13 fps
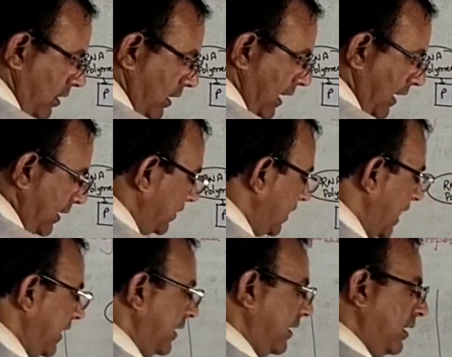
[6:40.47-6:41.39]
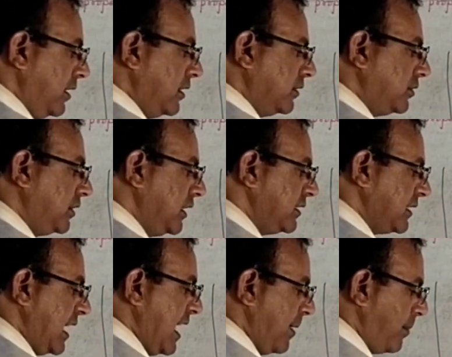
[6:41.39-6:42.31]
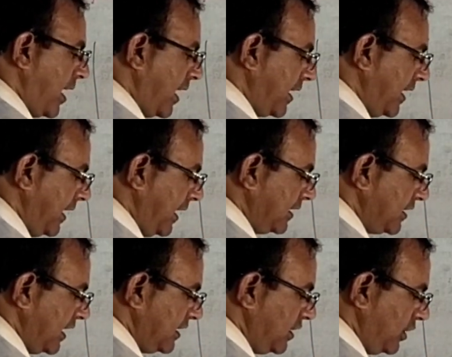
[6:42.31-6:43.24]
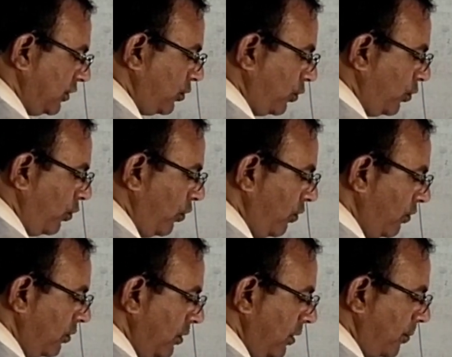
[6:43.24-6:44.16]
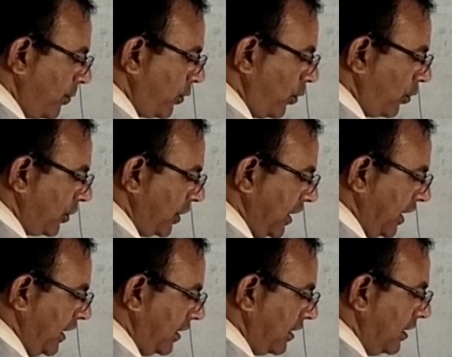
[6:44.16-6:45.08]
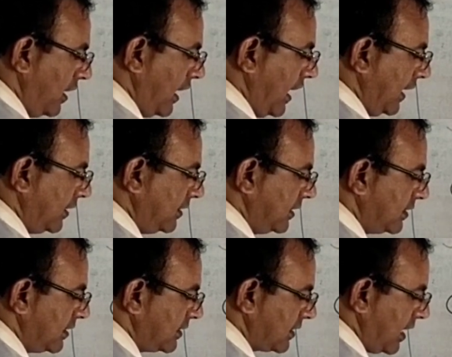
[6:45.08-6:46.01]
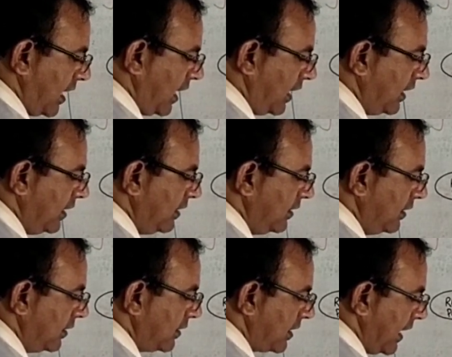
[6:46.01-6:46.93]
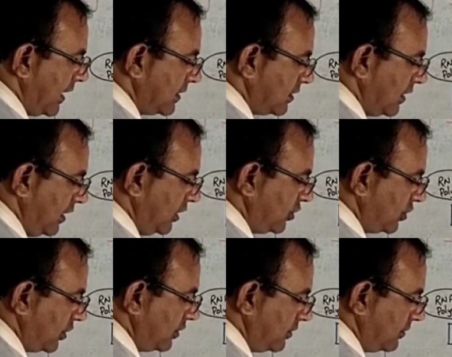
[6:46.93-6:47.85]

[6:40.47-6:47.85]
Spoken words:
And then this mRNA changes into protein, and this is called translation.